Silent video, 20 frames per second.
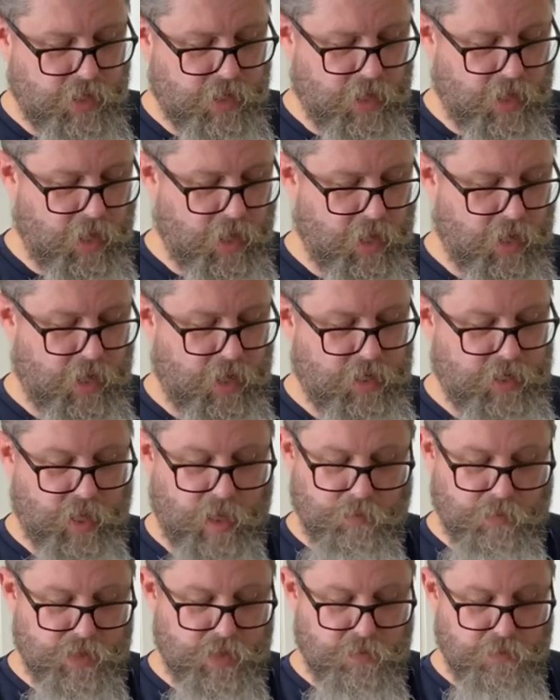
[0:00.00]
a
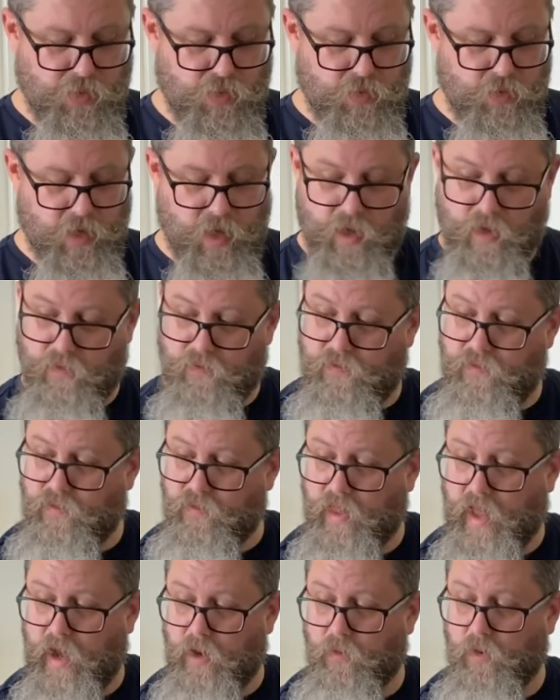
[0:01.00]
tablespoon of
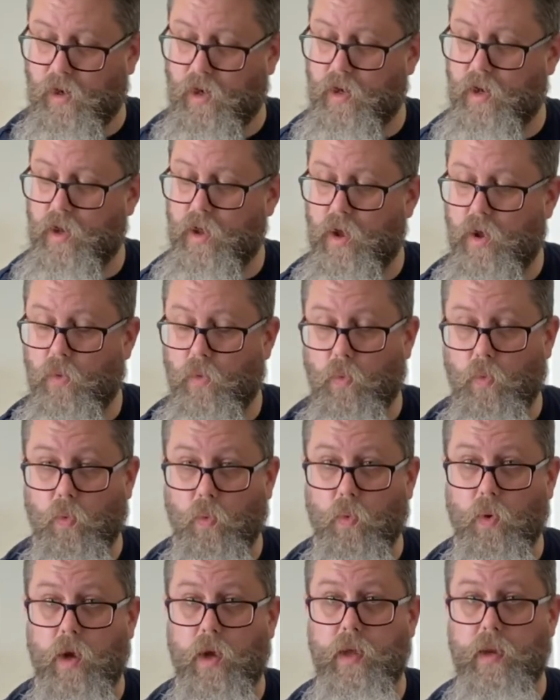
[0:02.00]
flour,
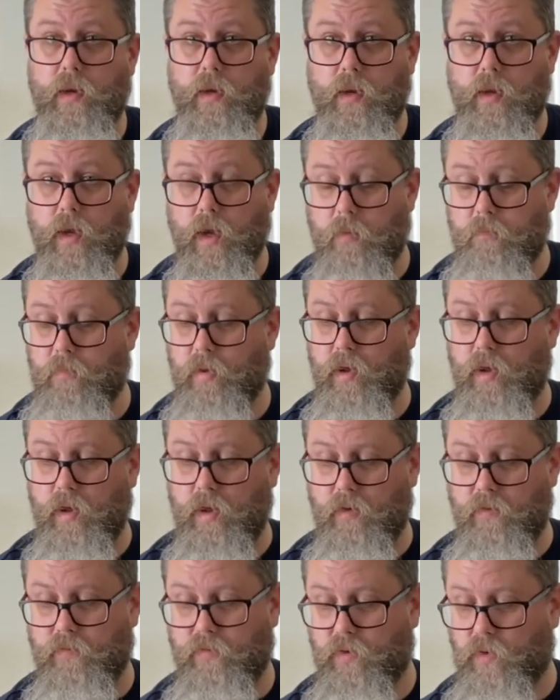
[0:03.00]
1 cup
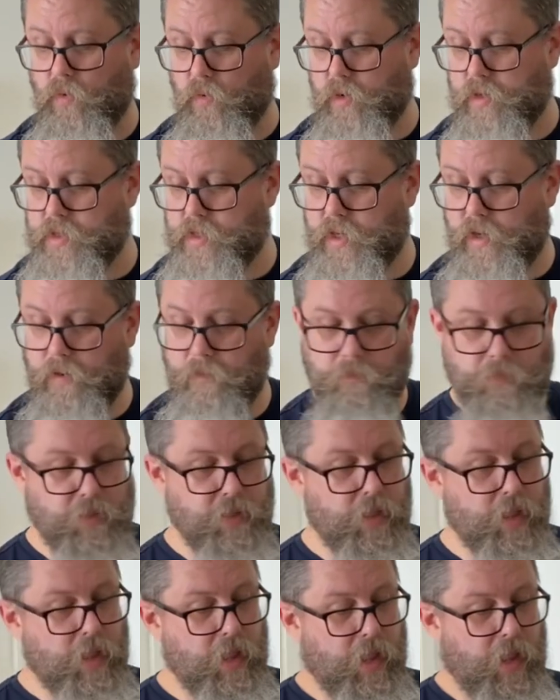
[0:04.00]
of corn syrup,
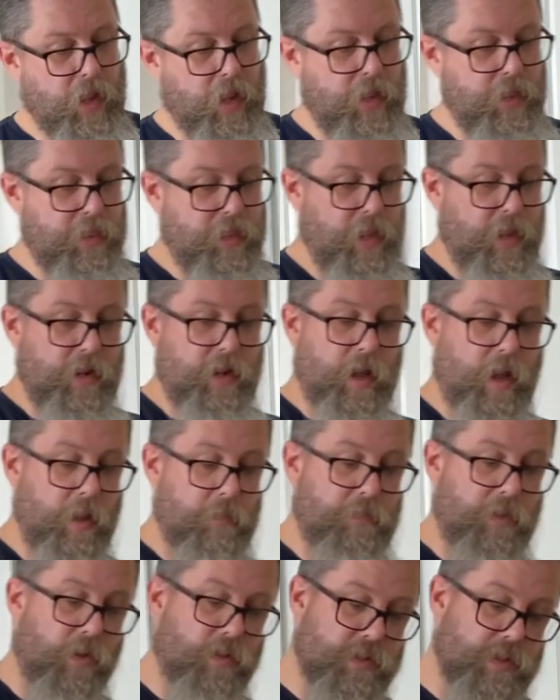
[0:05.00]
and then
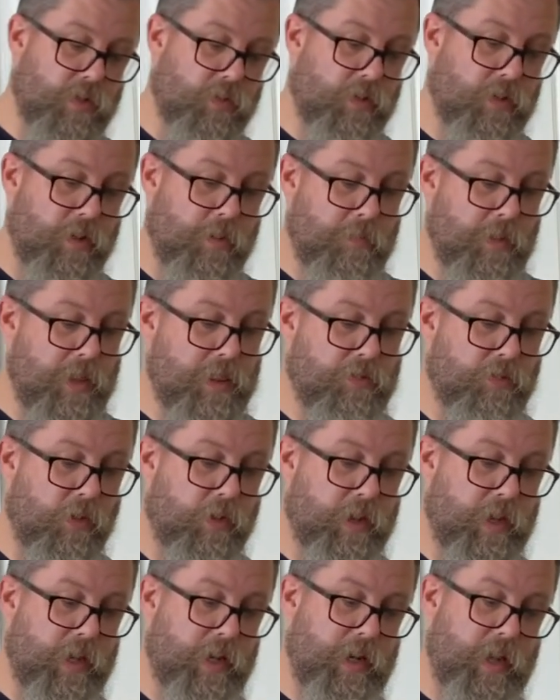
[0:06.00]
I'm also going to be
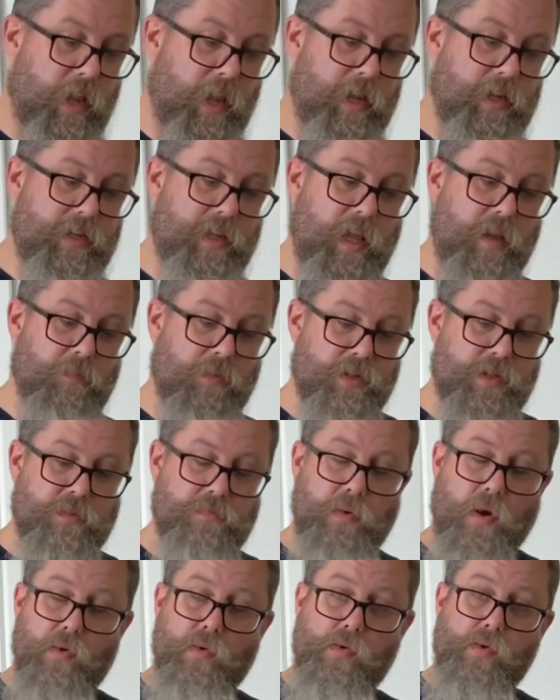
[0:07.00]
throwing in a
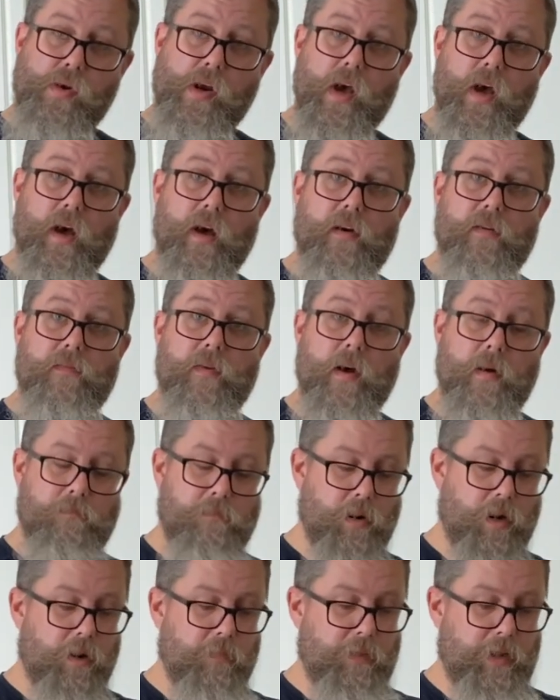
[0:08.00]
tablespoon of
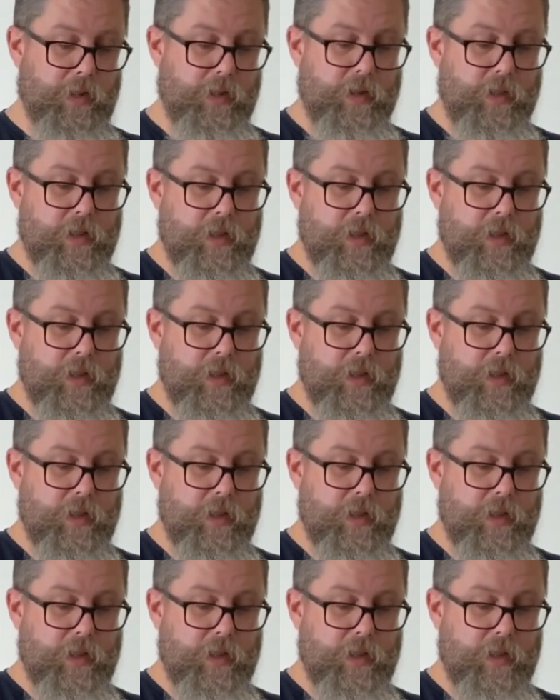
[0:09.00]
bourbon.